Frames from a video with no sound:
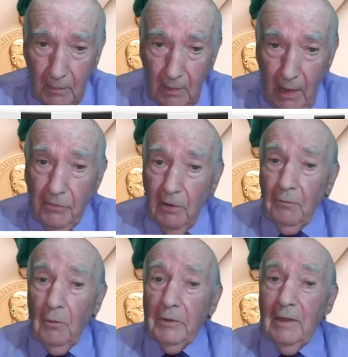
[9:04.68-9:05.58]
and
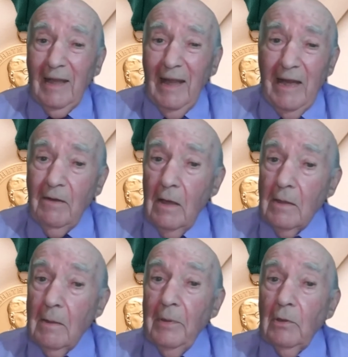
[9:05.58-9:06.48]
therefore delaying
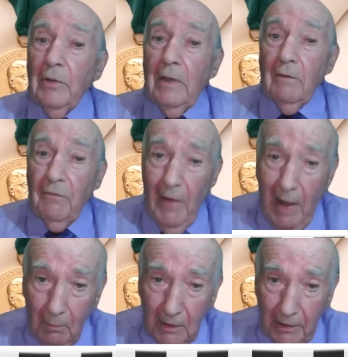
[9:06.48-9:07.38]
the building of
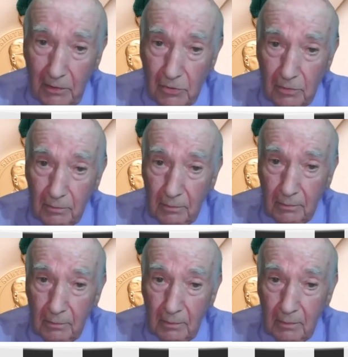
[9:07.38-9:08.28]
families,
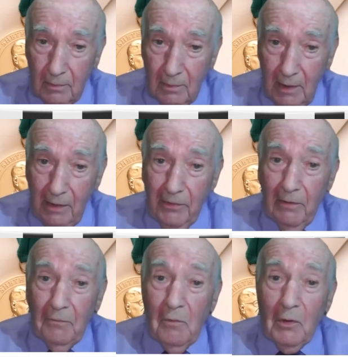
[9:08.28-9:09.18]
and
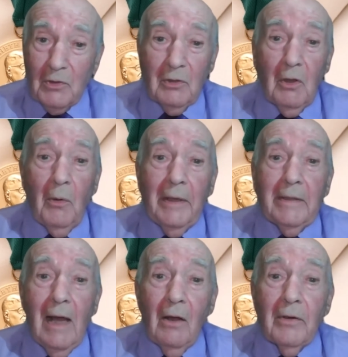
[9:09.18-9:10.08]
therefore slowing
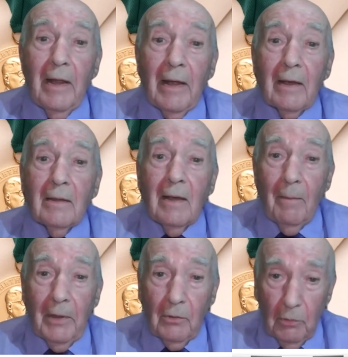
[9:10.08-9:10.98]
down
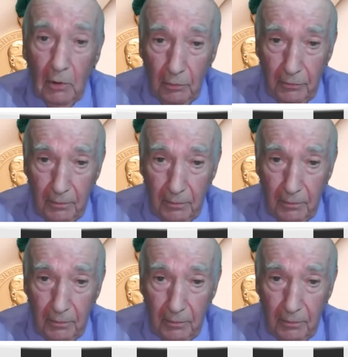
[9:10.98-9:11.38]
economic growth.